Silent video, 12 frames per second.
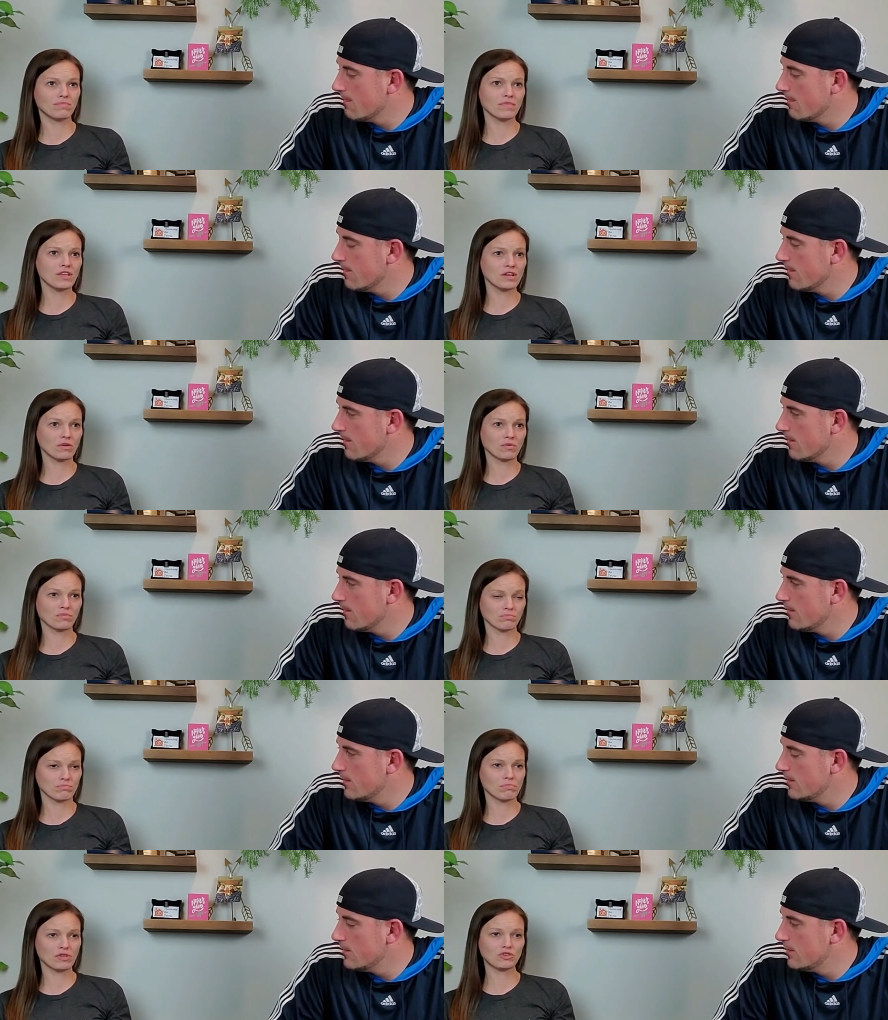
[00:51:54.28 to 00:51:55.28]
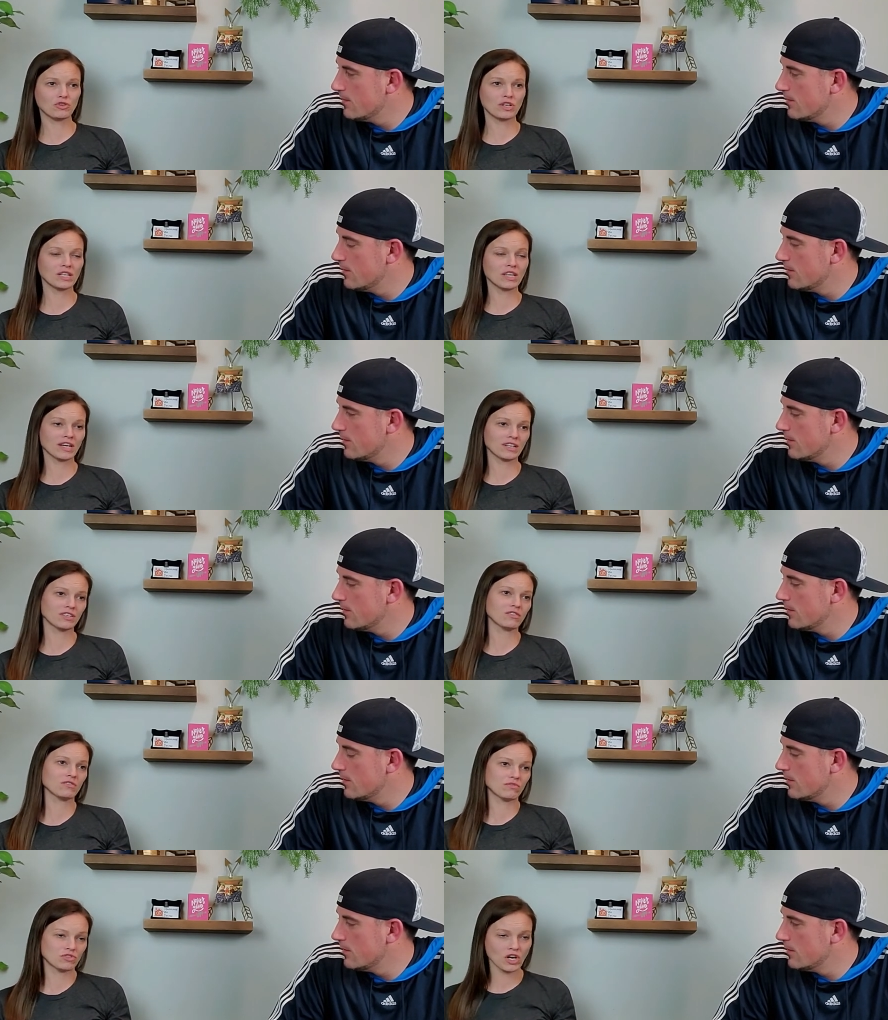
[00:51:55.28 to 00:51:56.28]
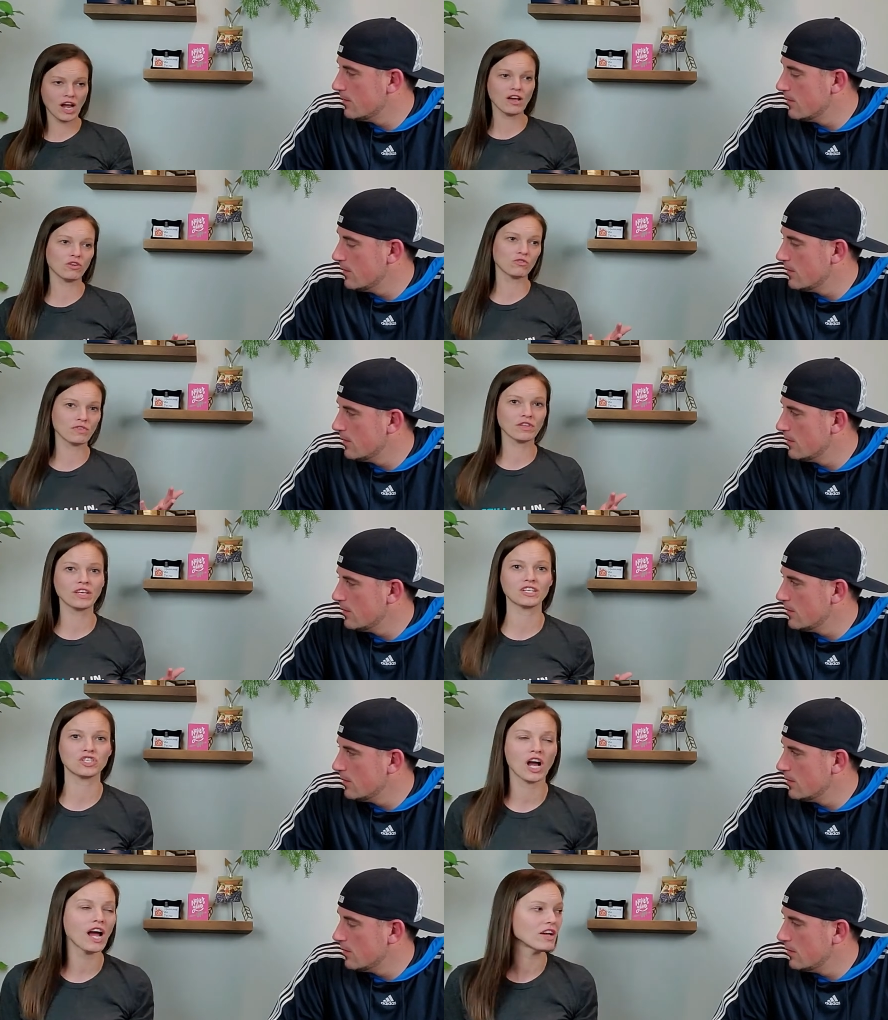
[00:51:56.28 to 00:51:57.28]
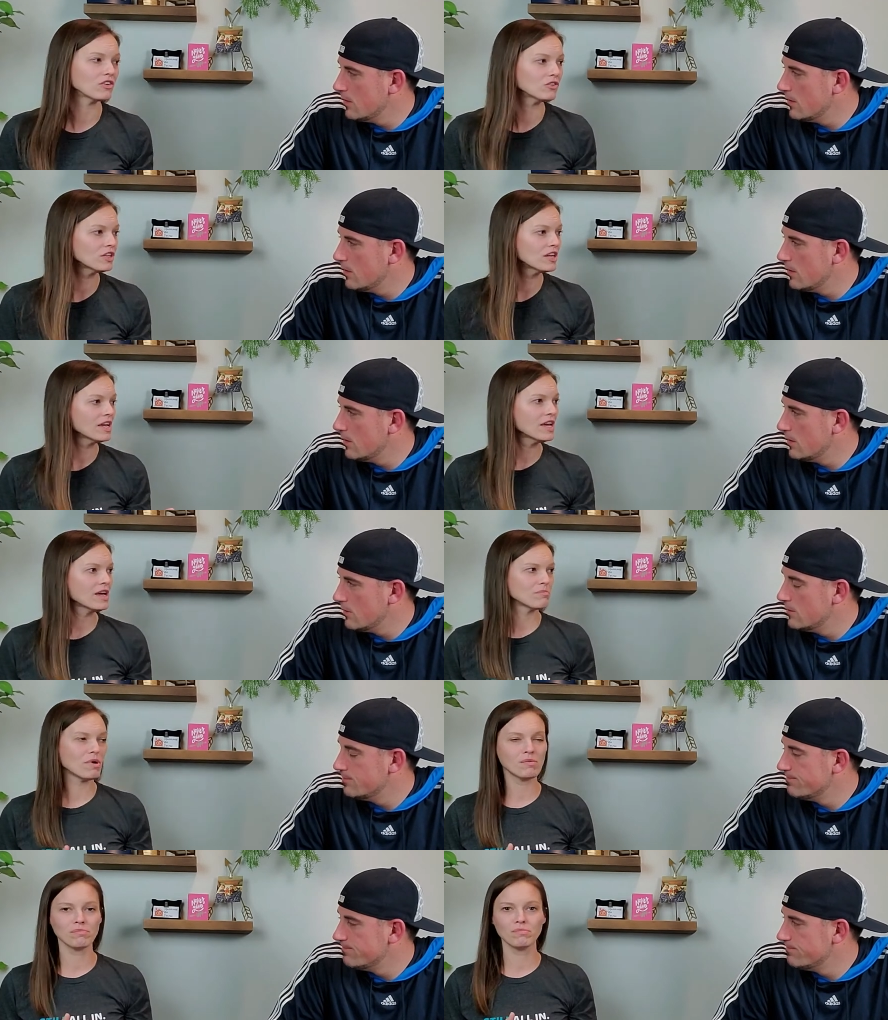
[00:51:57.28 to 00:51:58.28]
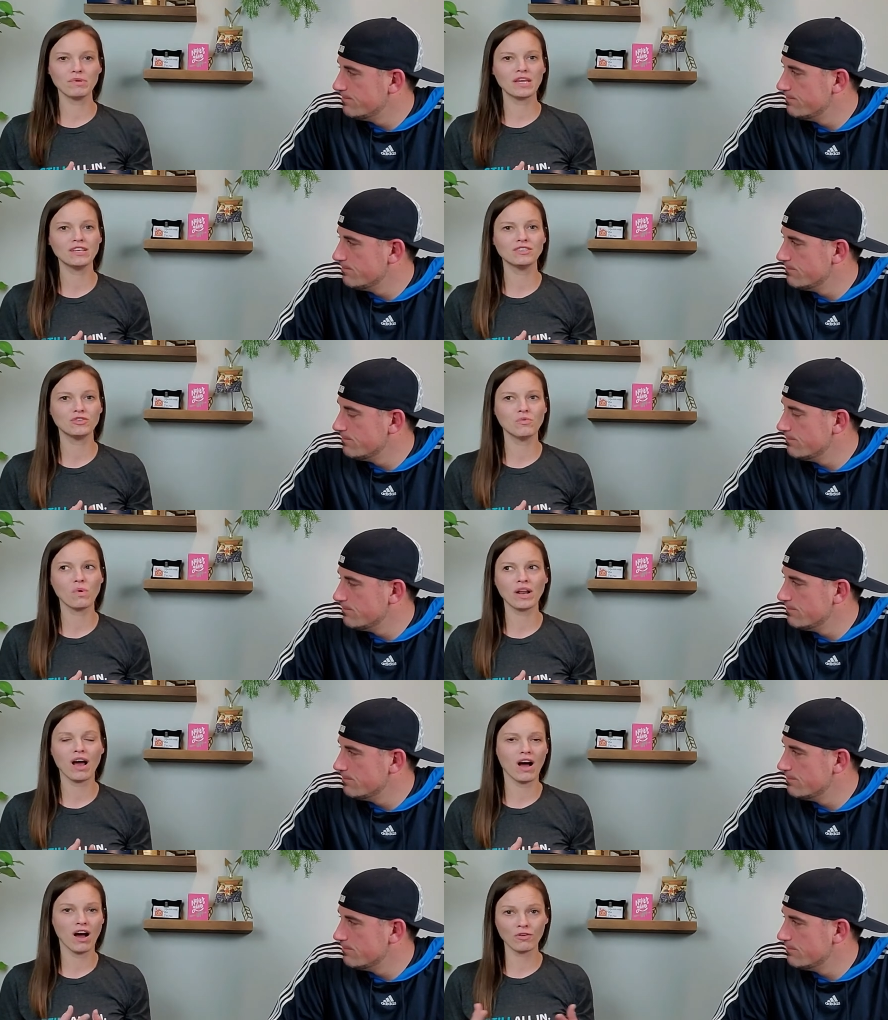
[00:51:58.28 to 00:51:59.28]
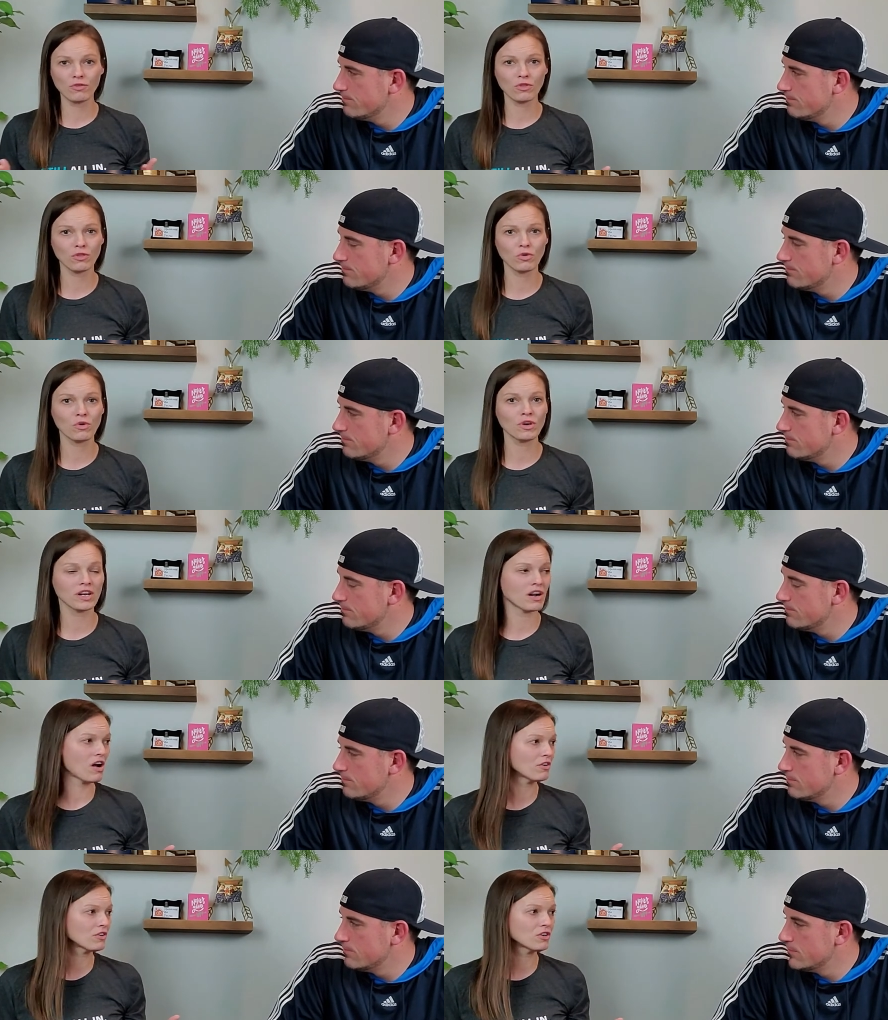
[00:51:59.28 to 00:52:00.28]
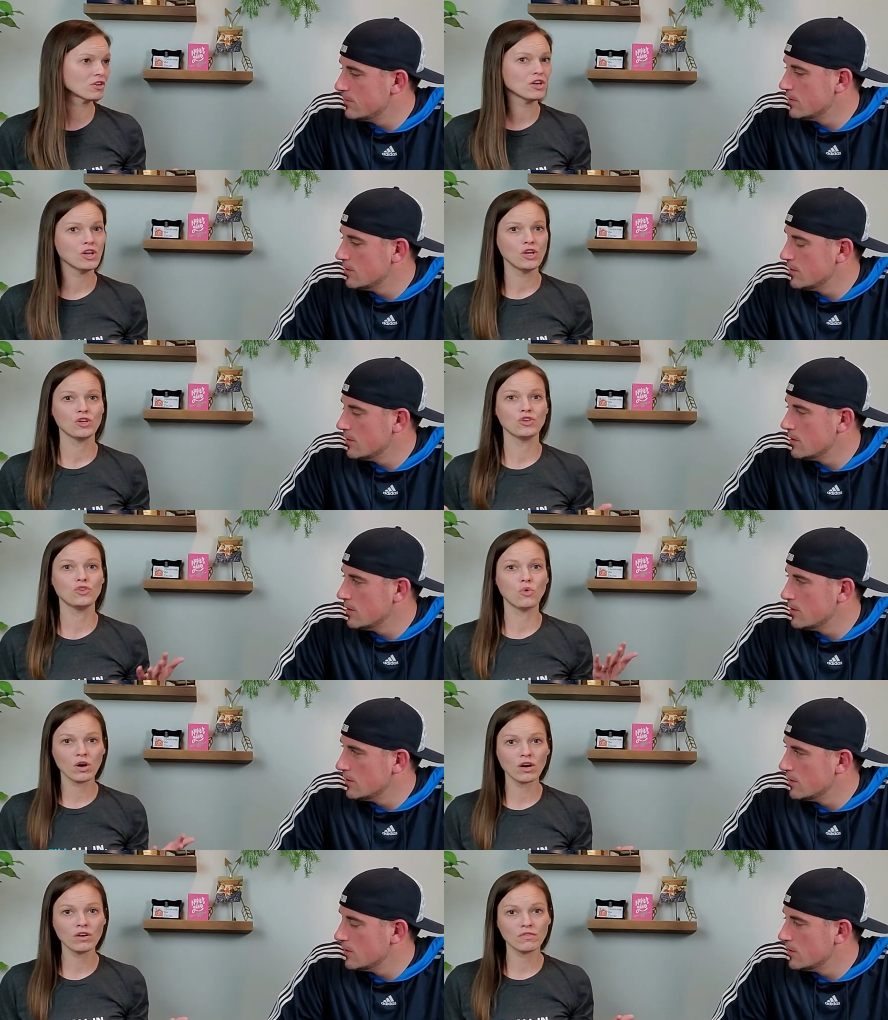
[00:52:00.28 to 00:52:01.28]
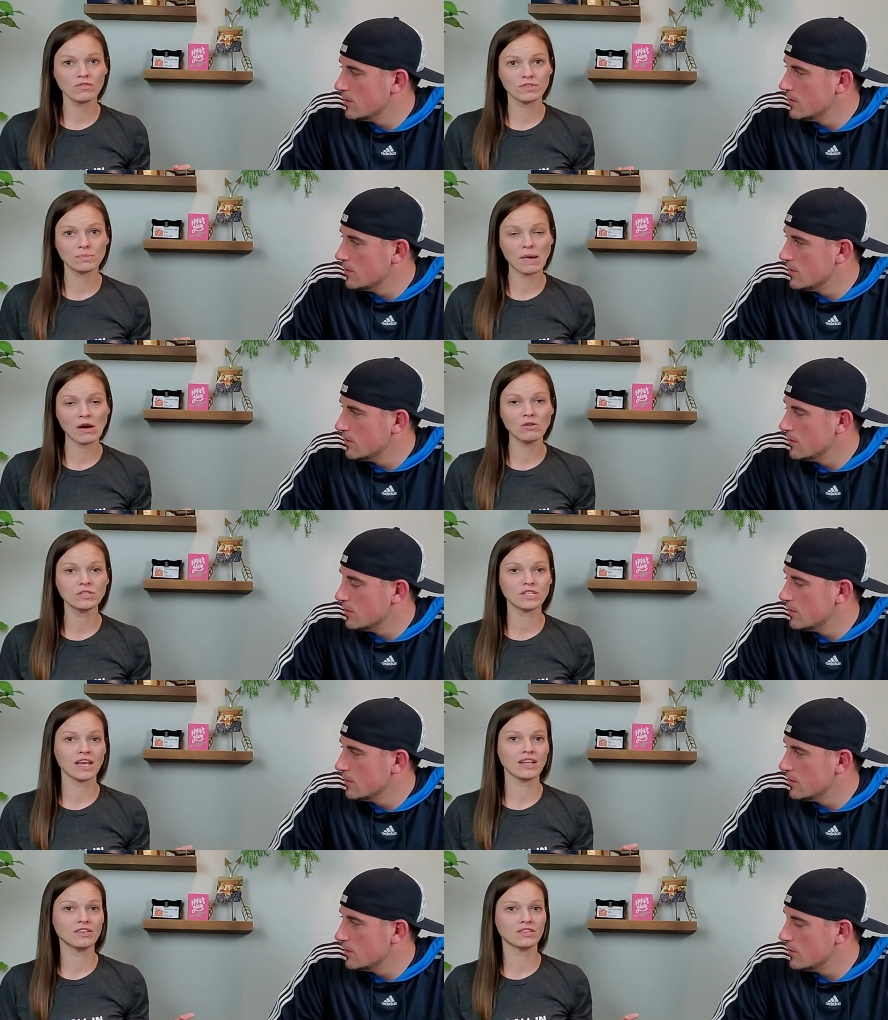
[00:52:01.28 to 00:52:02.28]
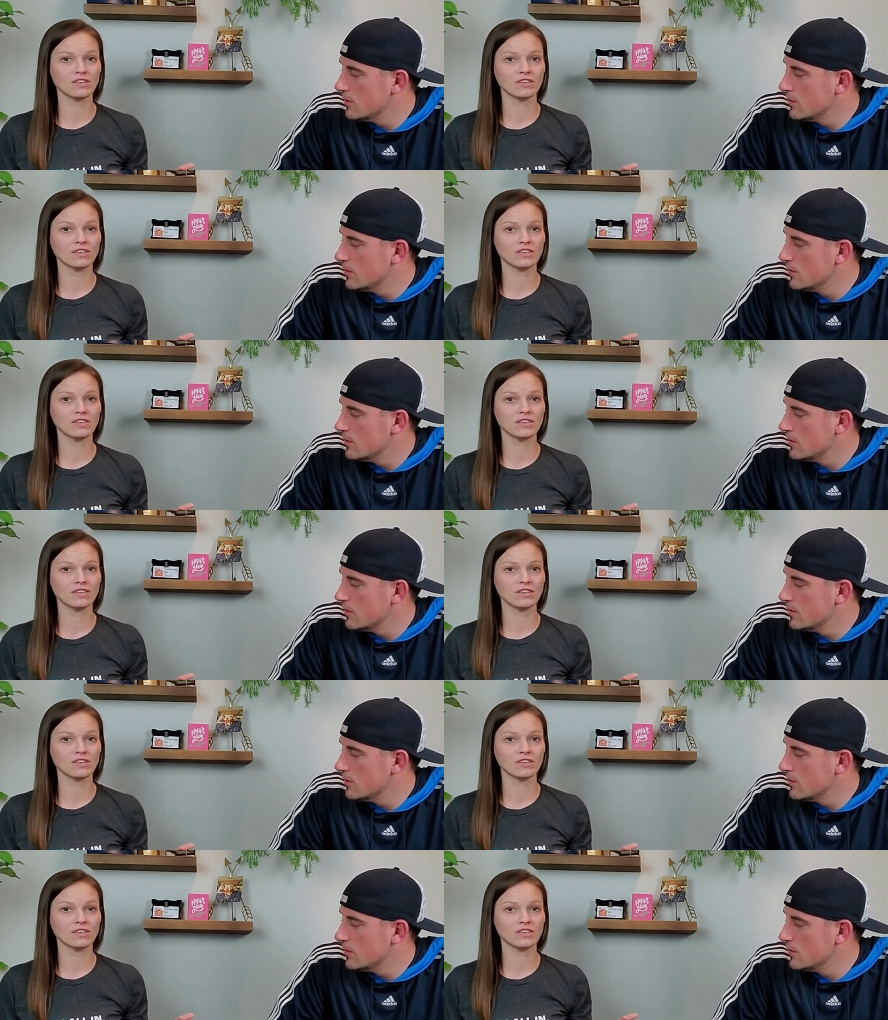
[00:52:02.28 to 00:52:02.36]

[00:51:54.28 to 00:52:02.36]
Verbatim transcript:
Speaker 1: you know, be treated like a child, feel like a child, but because you want to honor the Lord and honor your spouse and